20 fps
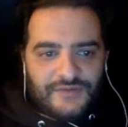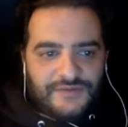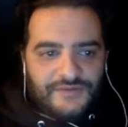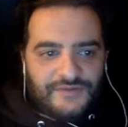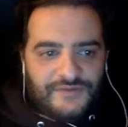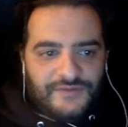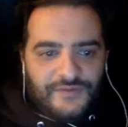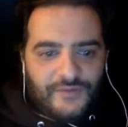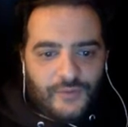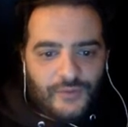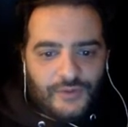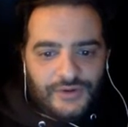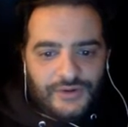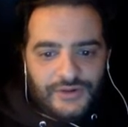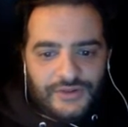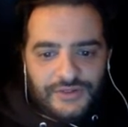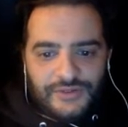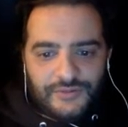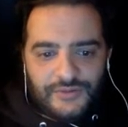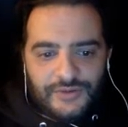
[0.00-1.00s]

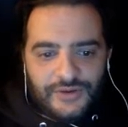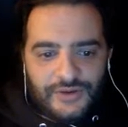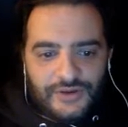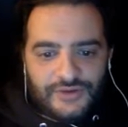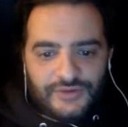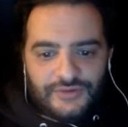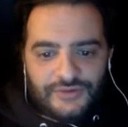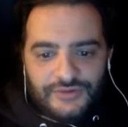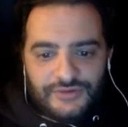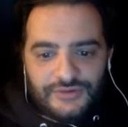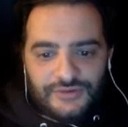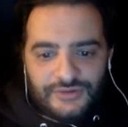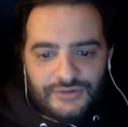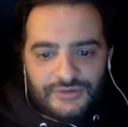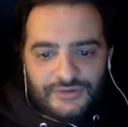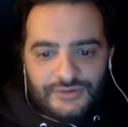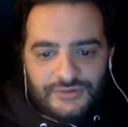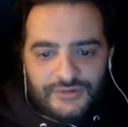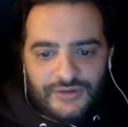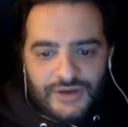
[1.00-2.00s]
4,300,
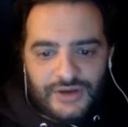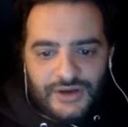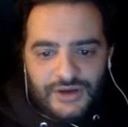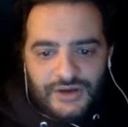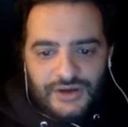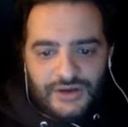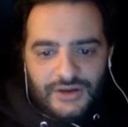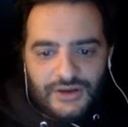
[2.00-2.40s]
right?